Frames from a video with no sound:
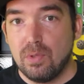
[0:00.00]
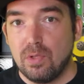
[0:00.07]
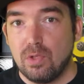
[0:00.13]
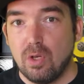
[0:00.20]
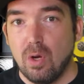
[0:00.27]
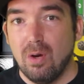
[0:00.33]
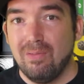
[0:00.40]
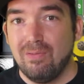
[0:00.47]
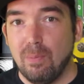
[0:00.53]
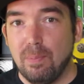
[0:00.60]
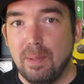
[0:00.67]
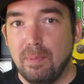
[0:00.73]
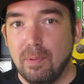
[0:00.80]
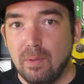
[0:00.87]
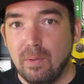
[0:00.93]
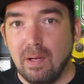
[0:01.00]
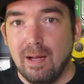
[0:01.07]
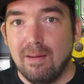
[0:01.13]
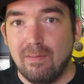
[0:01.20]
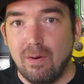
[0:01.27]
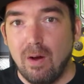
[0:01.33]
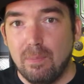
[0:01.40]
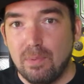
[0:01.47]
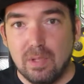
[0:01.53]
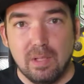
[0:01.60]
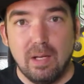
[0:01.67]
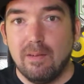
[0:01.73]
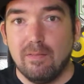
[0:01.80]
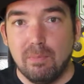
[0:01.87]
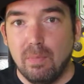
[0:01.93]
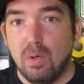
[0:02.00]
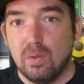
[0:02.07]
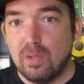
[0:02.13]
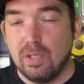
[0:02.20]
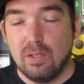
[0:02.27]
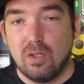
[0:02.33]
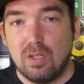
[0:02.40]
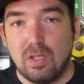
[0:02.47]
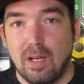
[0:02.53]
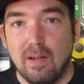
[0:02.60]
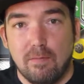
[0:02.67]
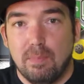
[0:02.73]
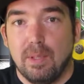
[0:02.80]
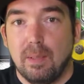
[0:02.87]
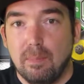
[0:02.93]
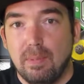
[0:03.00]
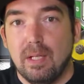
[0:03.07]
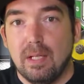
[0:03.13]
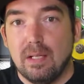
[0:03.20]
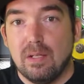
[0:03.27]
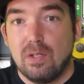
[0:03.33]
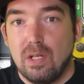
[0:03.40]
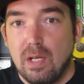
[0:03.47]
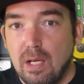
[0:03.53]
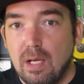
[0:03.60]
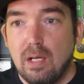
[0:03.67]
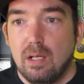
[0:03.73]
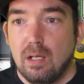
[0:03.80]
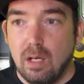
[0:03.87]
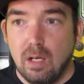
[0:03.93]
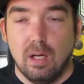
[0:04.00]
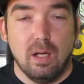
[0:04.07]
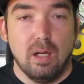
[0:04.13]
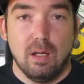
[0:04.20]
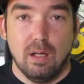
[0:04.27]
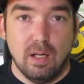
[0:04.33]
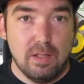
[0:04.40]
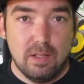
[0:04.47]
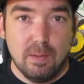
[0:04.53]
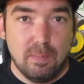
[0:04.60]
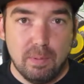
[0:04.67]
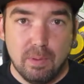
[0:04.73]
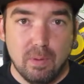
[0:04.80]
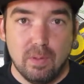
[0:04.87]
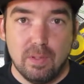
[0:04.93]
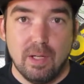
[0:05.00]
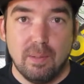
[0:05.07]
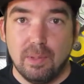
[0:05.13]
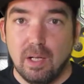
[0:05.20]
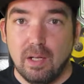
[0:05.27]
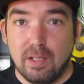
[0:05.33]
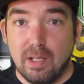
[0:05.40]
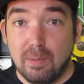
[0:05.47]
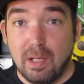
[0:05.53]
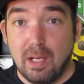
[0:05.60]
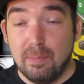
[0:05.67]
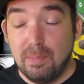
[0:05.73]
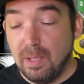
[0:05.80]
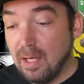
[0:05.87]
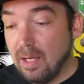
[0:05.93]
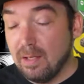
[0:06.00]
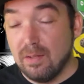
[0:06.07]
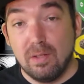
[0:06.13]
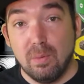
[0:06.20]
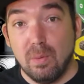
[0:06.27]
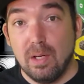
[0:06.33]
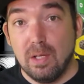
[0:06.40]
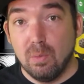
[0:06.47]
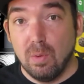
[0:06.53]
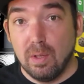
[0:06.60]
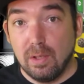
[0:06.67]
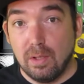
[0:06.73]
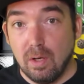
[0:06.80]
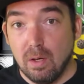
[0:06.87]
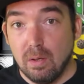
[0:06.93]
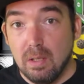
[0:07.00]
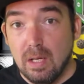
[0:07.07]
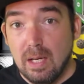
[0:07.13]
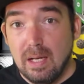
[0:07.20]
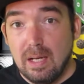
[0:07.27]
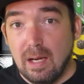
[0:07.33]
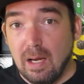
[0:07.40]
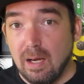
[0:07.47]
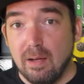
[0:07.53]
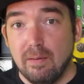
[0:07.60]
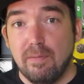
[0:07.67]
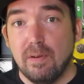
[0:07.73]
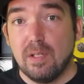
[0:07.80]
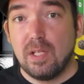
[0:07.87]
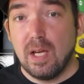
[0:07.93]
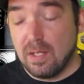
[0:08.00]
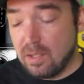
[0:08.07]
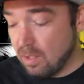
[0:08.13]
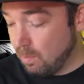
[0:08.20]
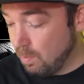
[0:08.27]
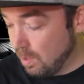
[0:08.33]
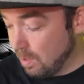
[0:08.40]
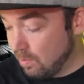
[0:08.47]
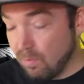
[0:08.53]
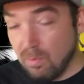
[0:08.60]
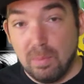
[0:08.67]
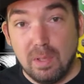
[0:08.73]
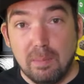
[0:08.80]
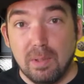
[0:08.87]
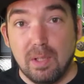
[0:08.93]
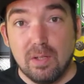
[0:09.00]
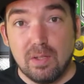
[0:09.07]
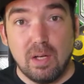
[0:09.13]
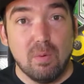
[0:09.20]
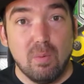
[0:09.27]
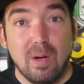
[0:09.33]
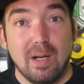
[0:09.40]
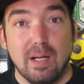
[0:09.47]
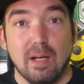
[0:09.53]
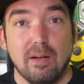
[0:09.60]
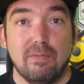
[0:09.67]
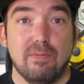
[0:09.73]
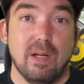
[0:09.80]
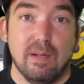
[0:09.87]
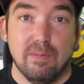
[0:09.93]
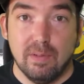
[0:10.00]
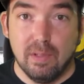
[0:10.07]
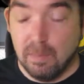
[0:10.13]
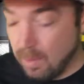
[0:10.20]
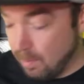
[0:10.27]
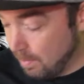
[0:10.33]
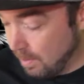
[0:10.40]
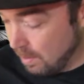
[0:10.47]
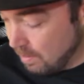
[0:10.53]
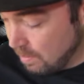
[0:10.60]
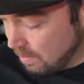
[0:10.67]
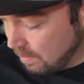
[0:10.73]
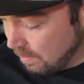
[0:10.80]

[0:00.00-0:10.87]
So for people who love hops and love malt and just love big beers, a DIPA or a double IPA is the way you want to go. Fantastic beers for me because I really love flavor in my beers.